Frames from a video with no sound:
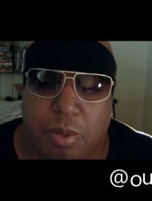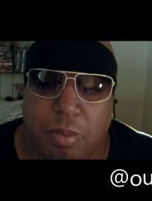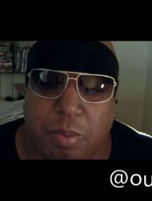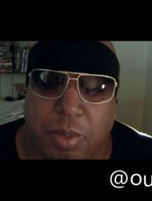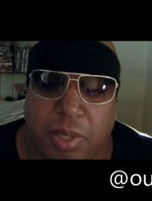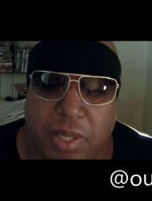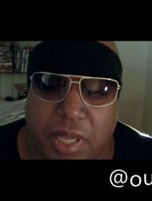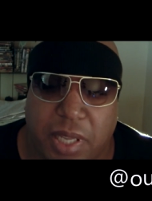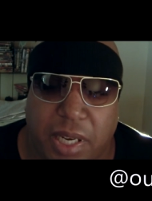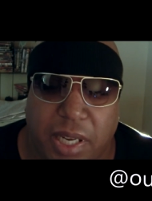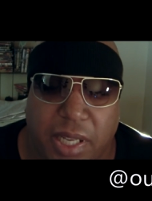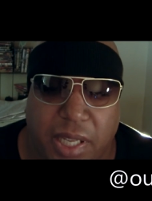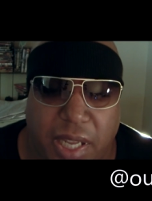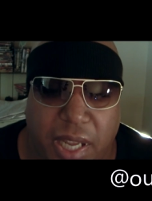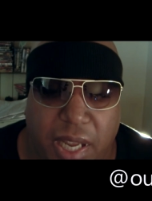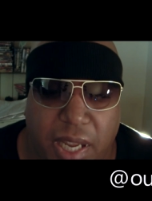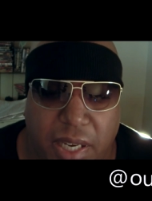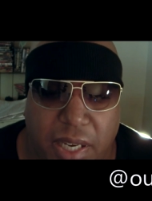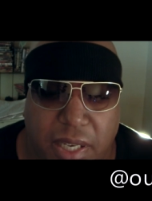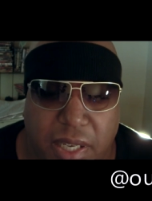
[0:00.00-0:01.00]
But then
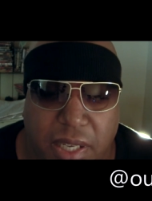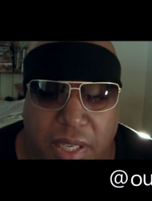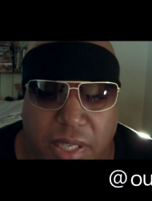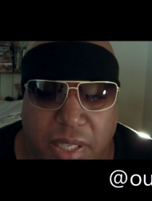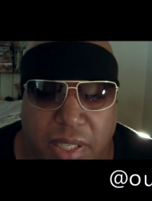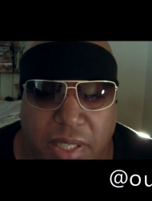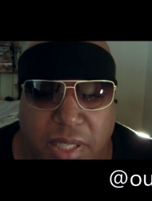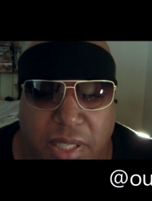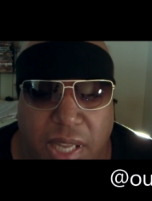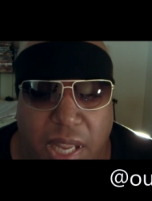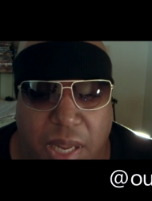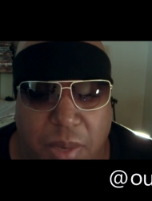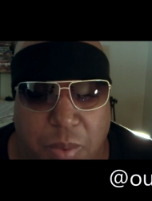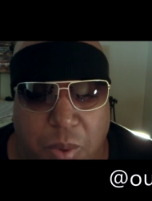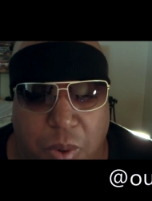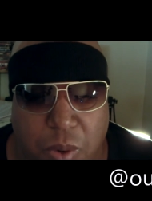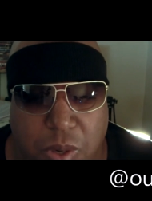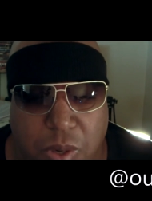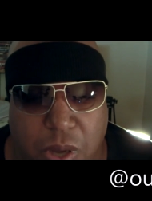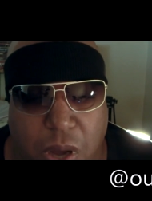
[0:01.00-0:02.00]
again, they
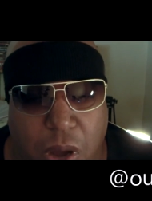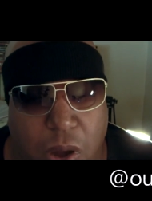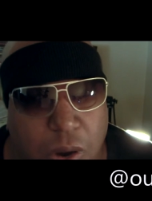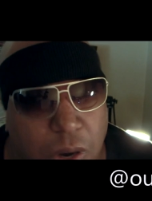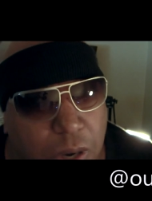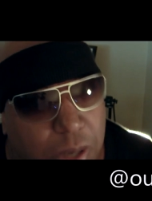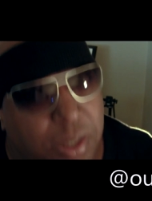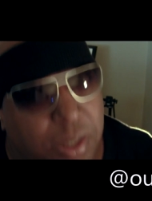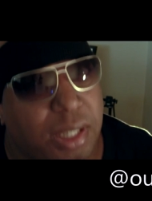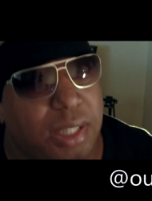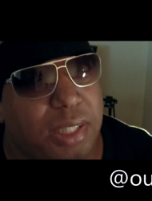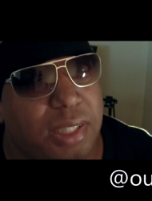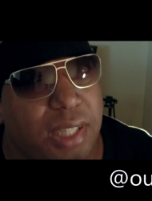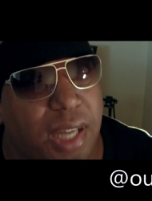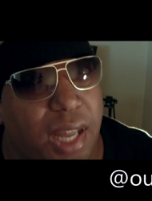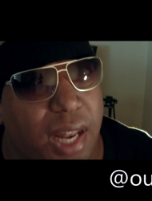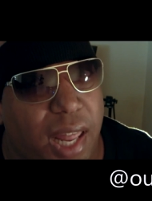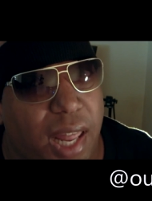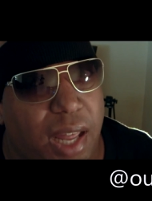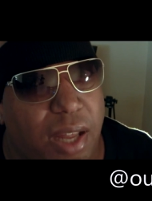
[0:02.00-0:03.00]
won't call her a
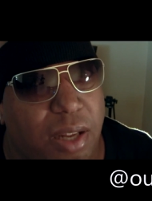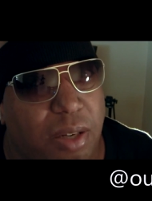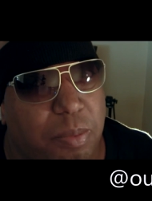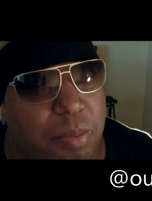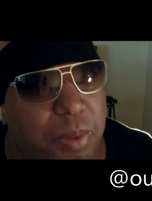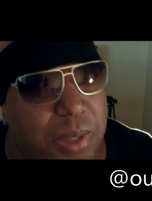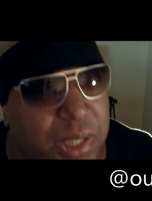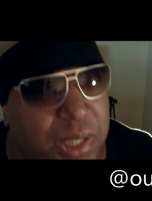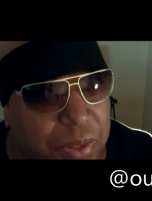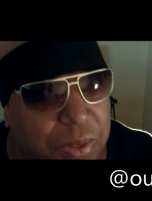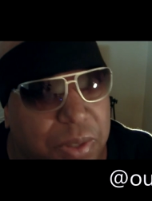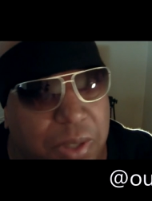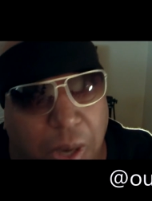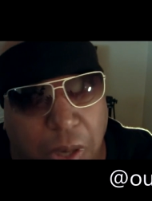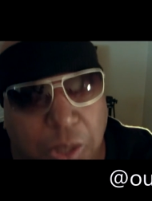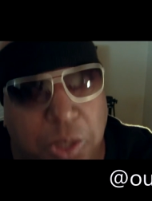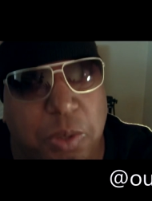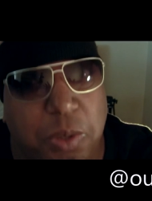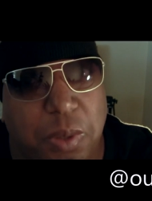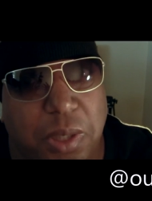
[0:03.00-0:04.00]
sellout, but they'll
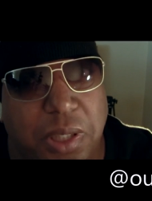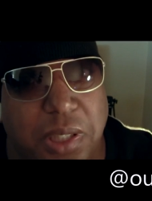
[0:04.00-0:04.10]
call you a